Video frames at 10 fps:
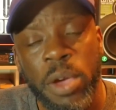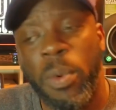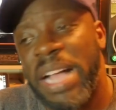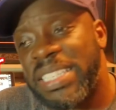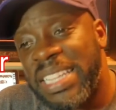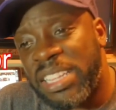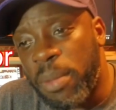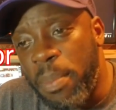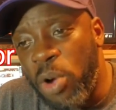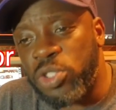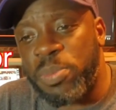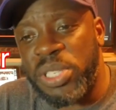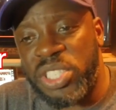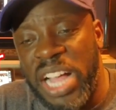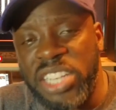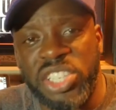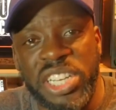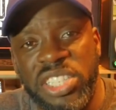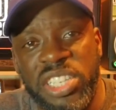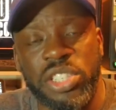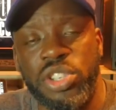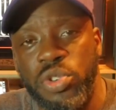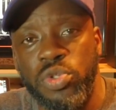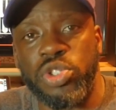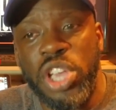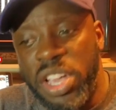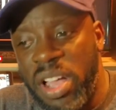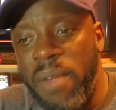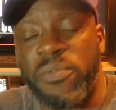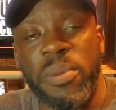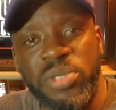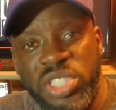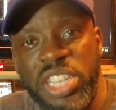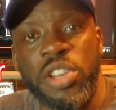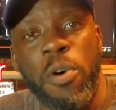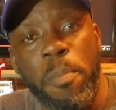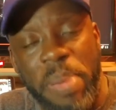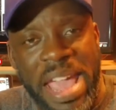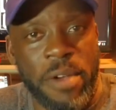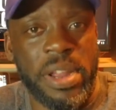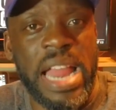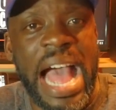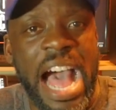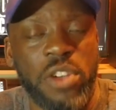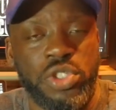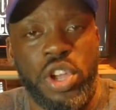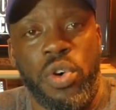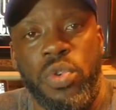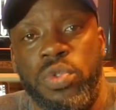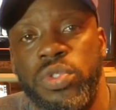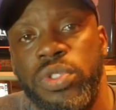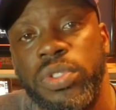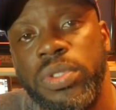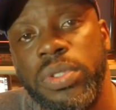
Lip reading: Why is it that the most misogynistic dudes come from single parent households?